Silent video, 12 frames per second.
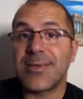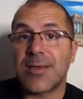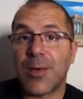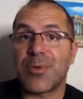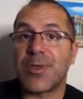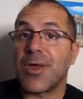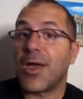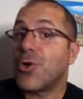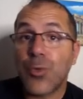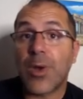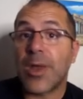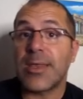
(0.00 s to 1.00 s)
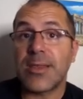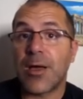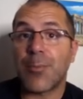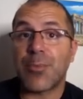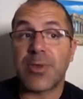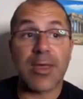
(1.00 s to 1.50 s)
company, a great
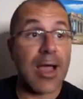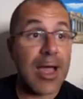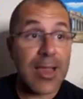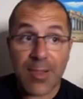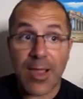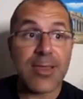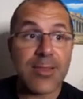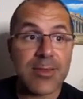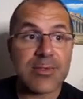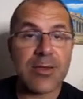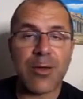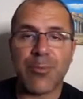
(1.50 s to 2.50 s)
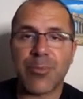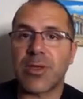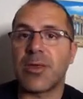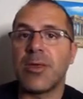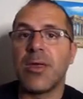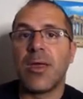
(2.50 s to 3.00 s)
company. I like this
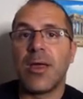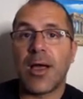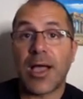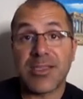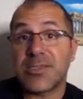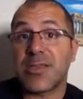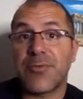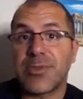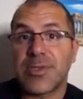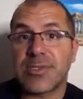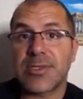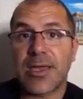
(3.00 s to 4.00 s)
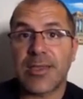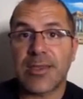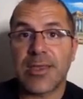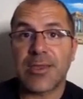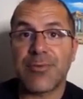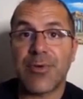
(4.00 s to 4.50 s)
company. I just haven't decided
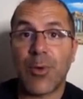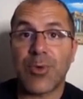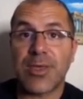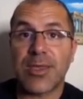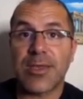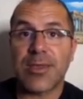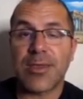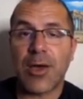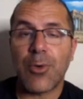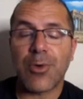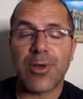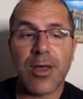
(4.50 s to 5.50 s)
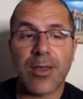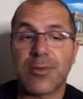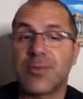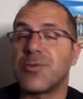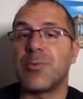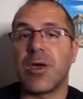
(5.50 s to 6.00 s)
yet if I want to get in now or
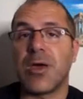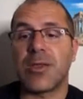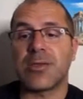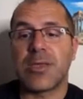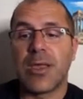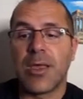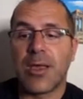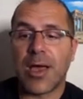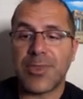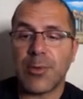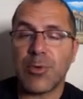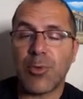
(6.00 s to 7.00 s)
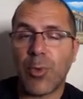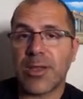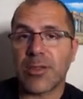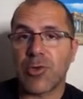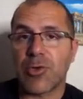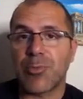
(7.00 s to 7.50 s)
not, to be honest. I think I'm gonna wait
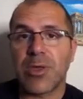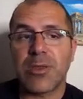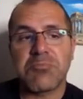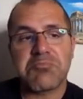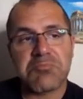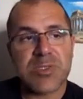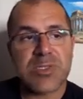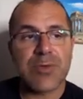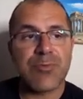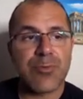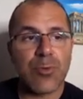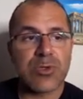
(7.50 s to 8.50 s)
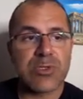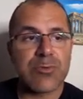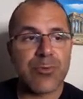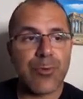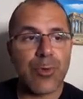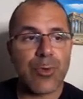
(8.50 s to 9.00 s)
a little bit, see if it falls
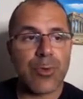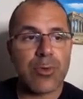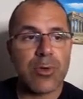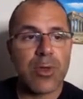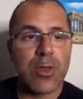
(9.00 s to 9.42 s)
even further,